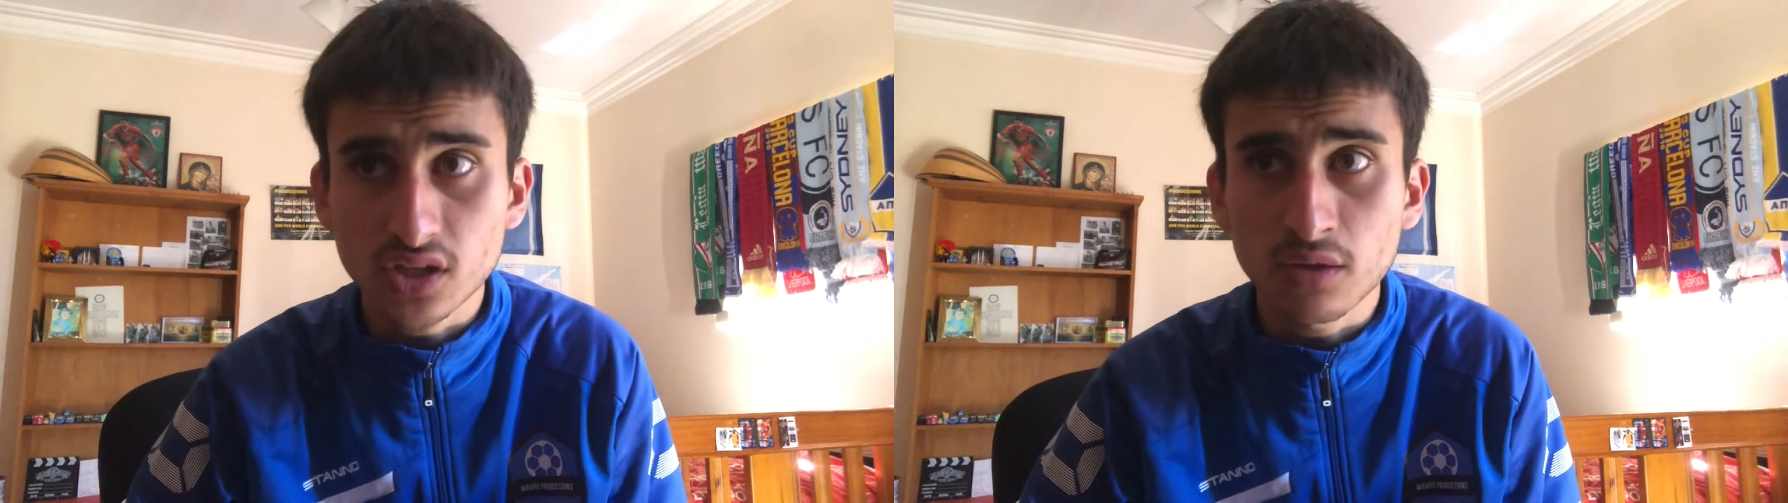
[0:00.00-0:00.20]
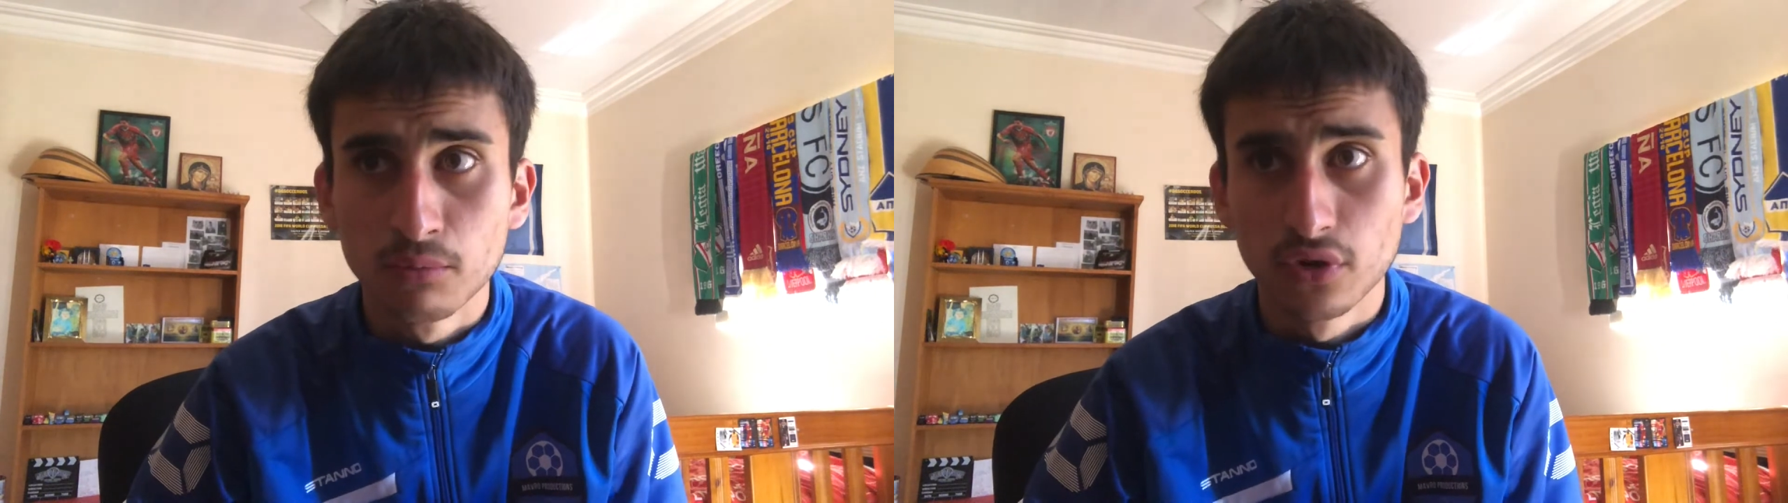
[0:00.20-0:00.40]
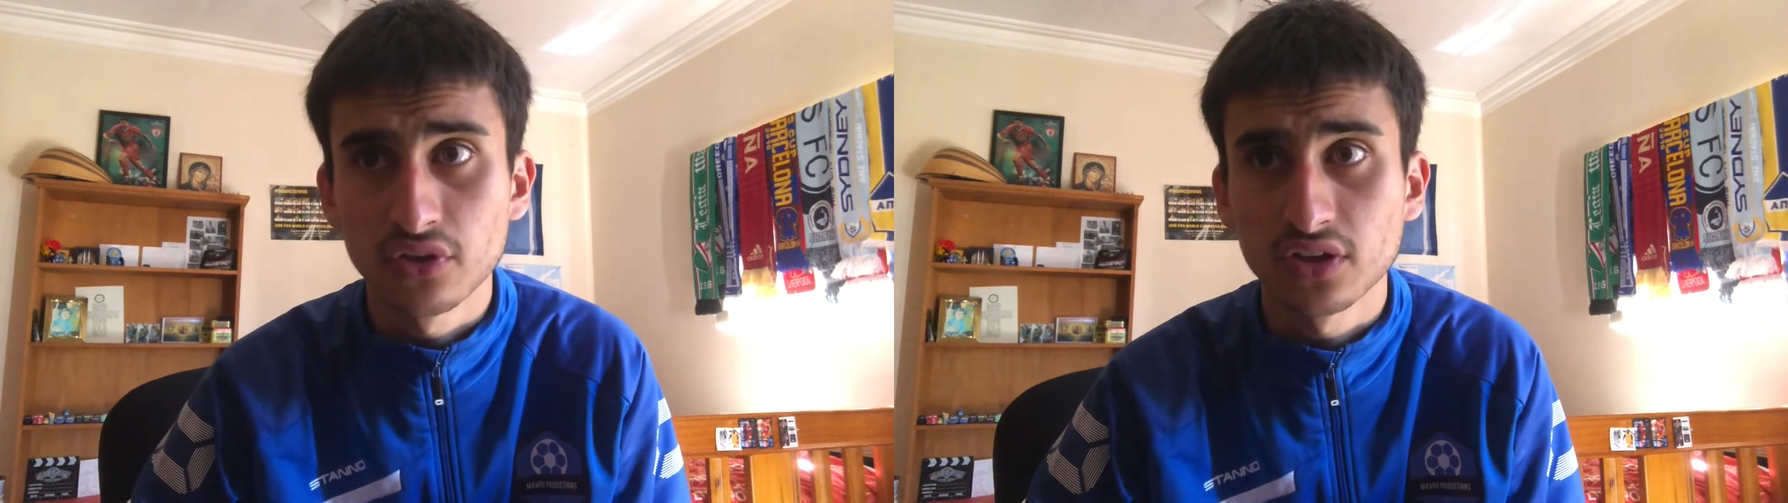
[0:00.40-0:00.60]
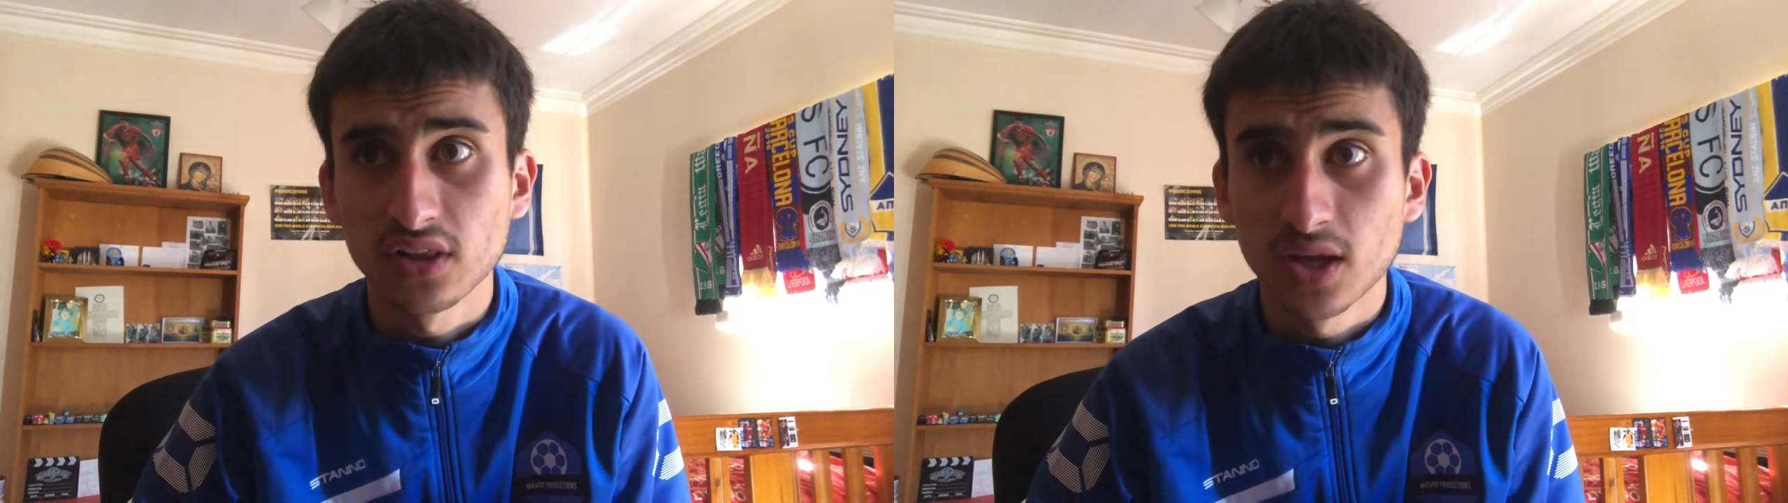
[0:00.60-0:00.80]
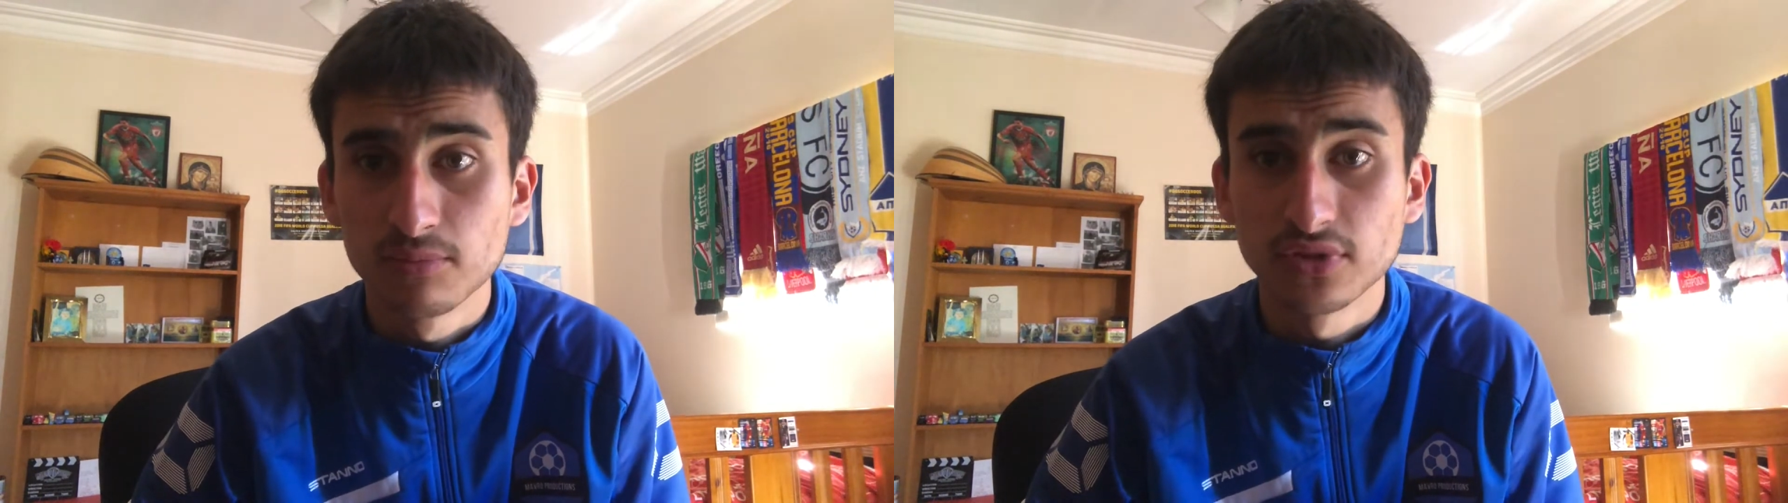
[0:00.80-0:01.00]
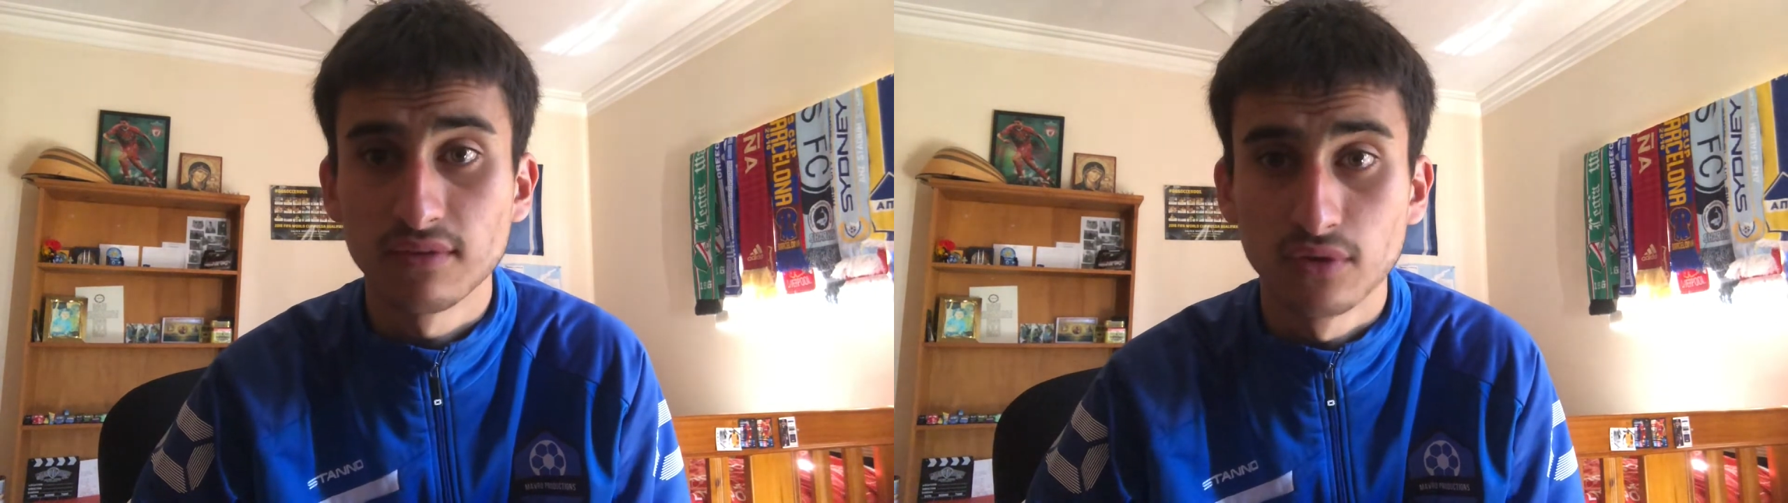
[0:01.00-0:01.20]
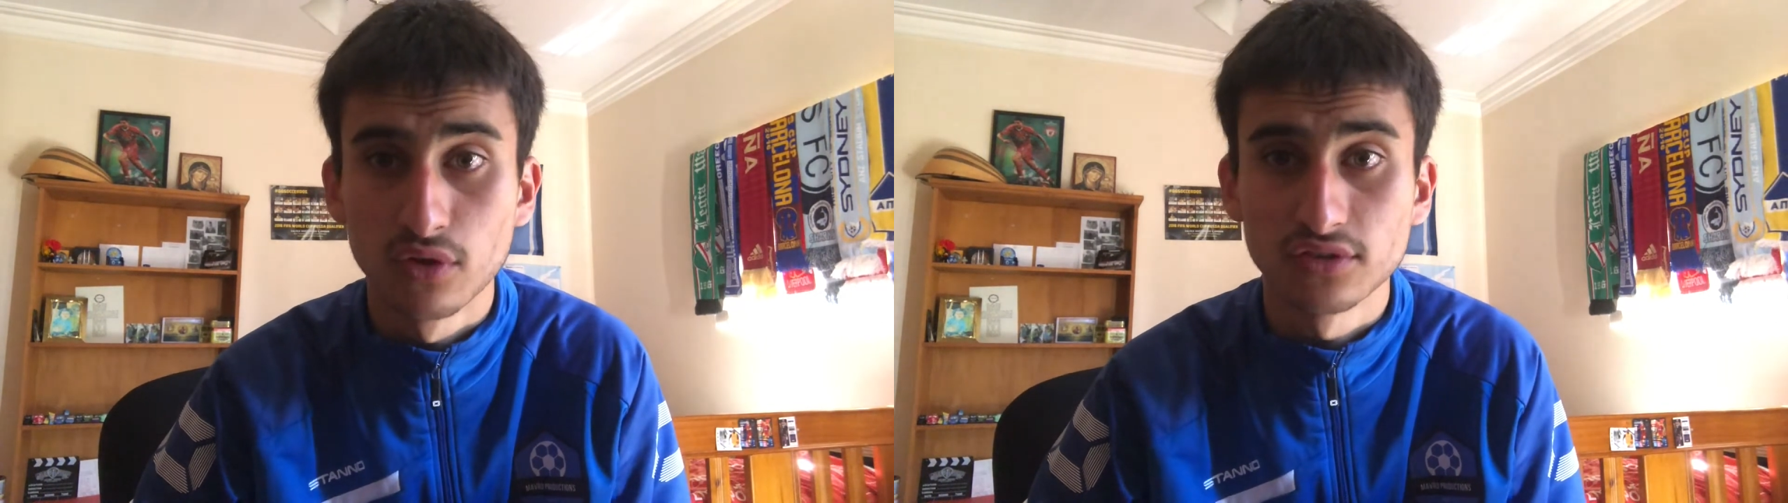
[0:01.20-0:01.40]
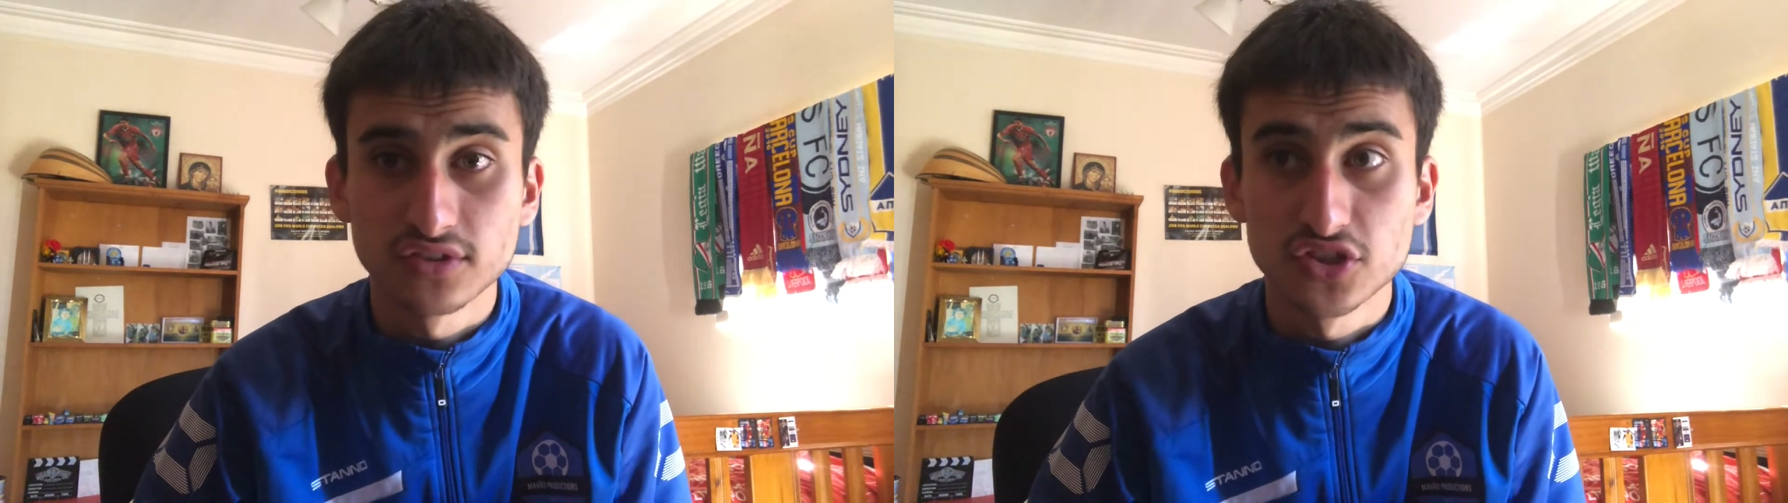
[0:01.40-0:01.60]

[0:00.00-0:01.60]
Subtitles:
Both clubs have lost to